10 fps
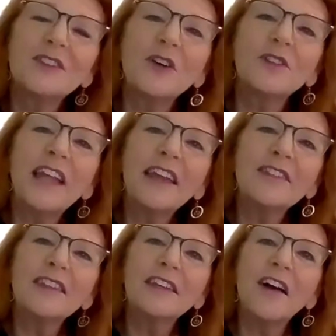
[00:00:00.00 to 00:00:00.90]
So
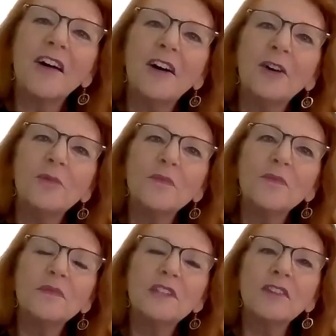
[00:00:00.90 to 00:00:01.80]
Nathan,
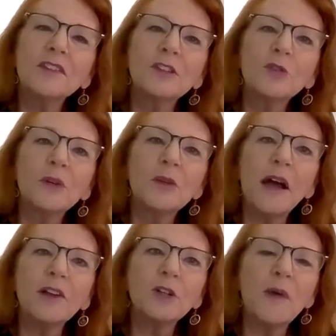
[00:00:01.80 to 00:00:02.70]
tell us a little bit
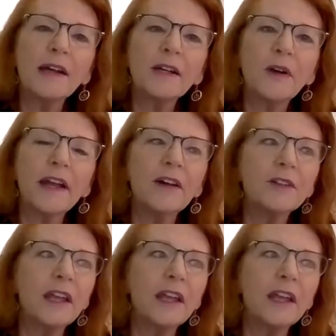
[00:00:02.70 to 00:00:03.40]
about your background.